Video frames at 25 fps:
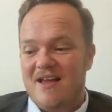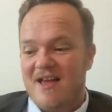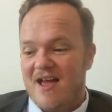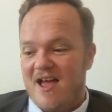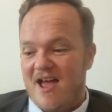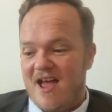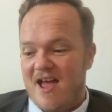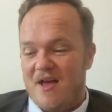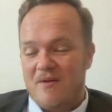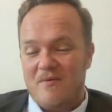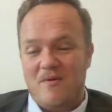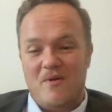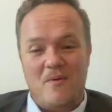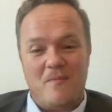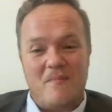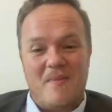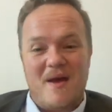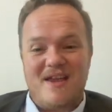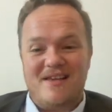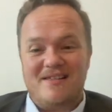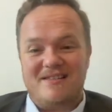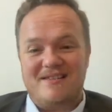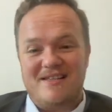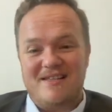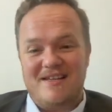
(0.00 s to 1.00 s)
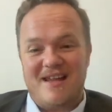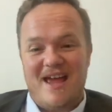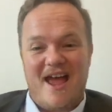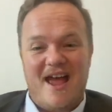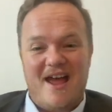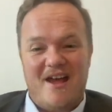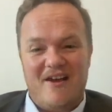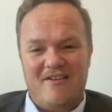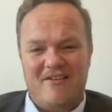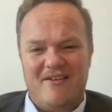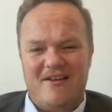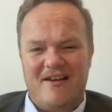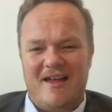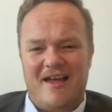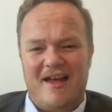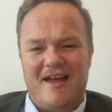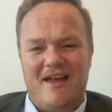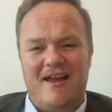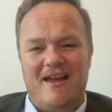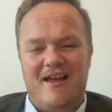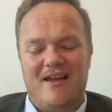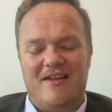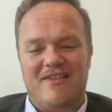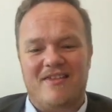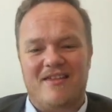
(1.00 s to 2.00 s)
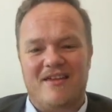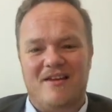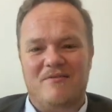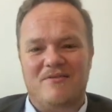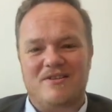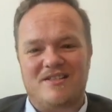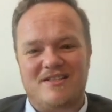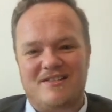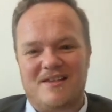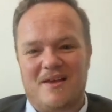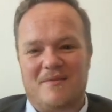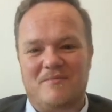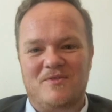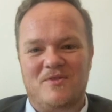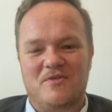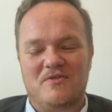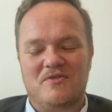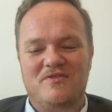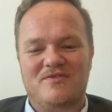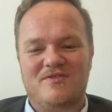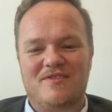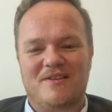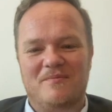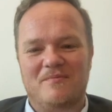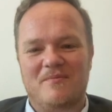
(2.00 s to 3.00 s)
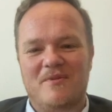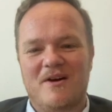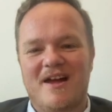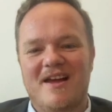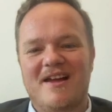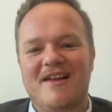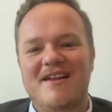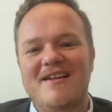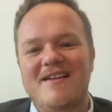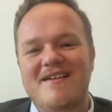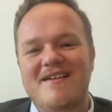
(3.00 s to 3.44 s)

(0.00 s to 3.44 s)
who are based in Harrogate, I think, which is up north somewhere.